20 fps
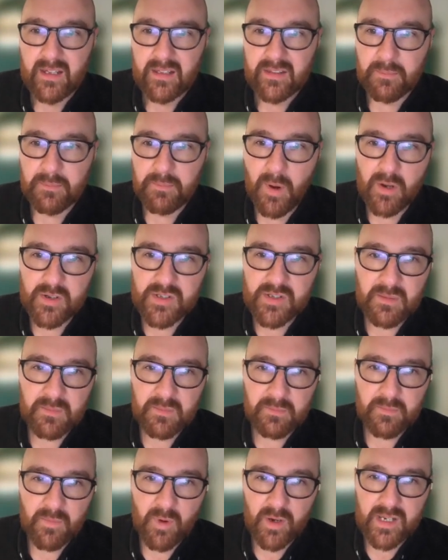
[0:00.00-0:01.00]
The
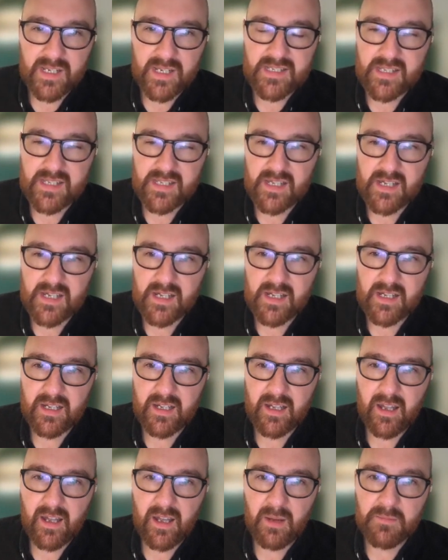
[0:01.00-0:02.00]
bottom one is the
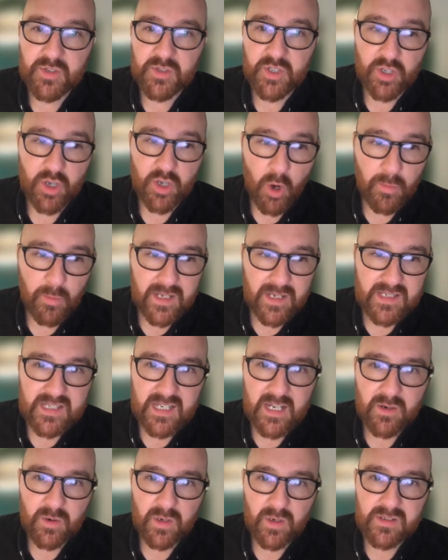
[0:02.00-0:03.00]
genomic
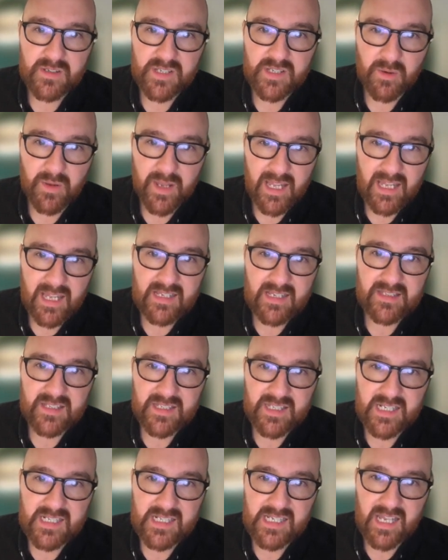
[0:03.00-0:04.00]
sequence. So here's the
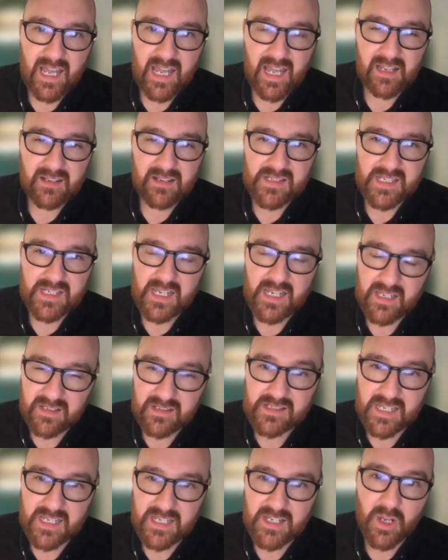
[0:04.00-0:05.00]
CTA,
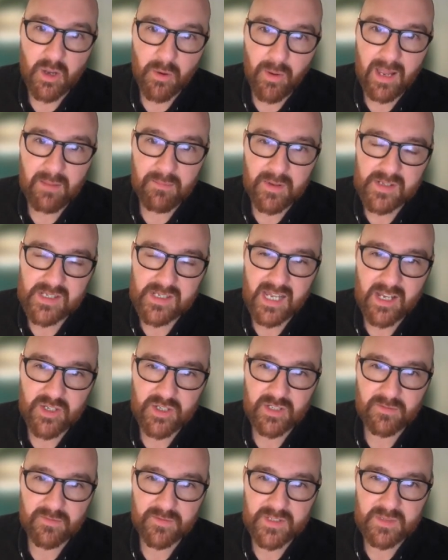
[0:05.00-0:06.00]
CUA
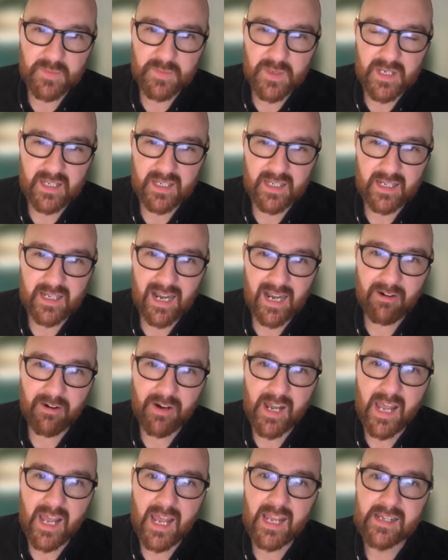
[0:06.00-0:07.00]
mutation if we're speaking in
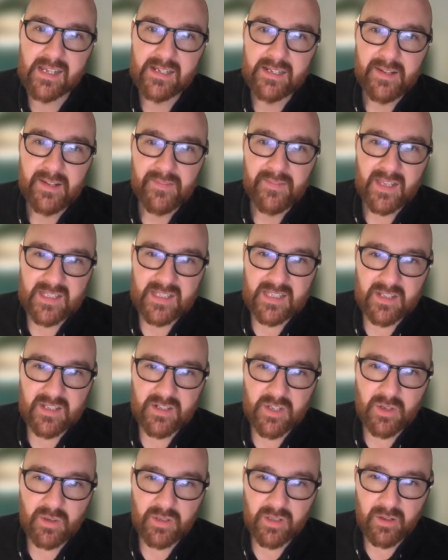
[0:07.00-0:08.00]
RNA. This is the
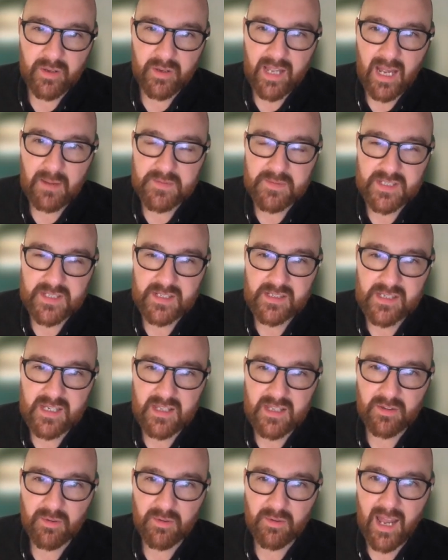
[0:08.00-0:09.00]
nucleocapsid
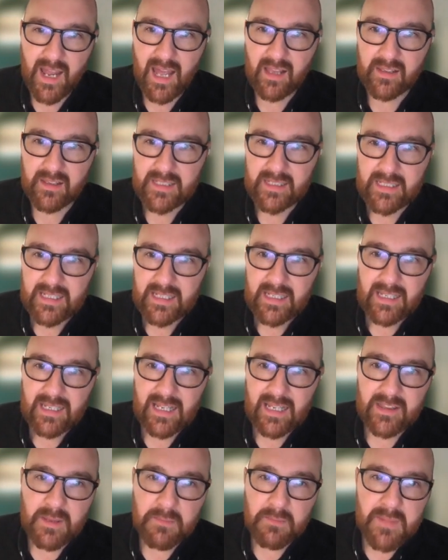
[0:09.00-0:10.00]
D3L.
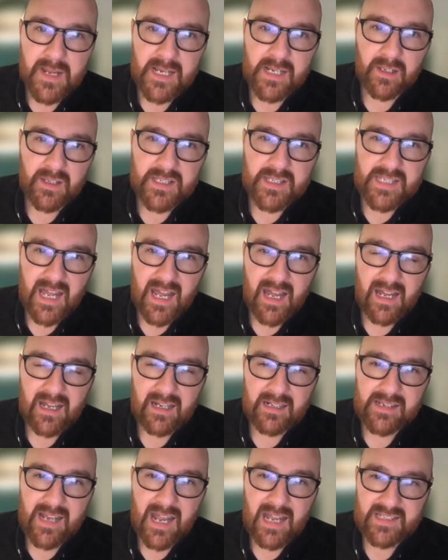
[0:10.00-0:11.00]
In the middle is our
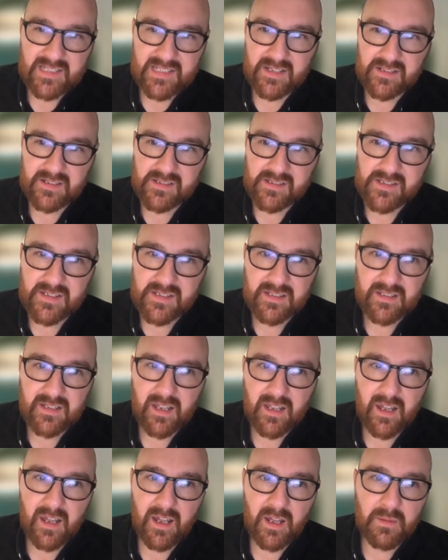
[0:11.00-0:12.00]
nascent
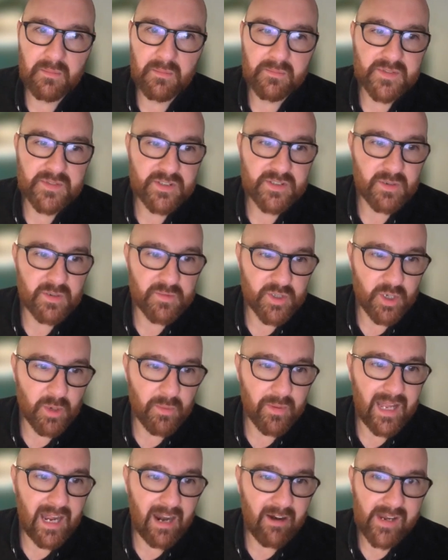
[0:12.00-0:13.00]

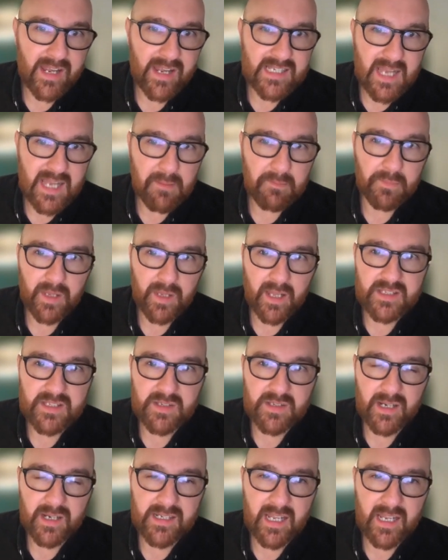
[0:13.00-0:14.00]
subgenomic RNA template,
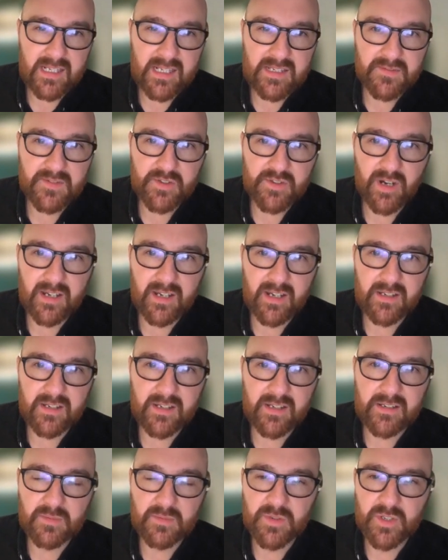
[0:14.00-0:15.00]
so our negative stranded
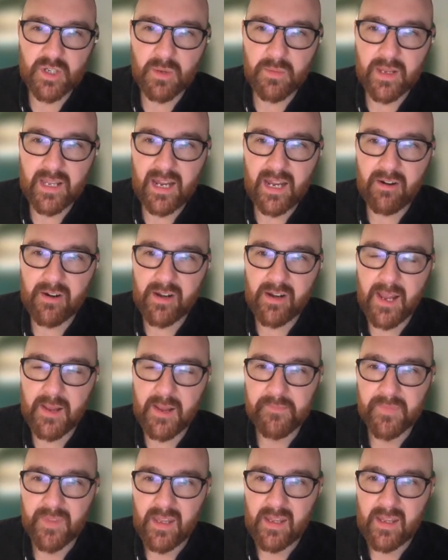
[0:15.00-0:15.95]
subgenomic RNA.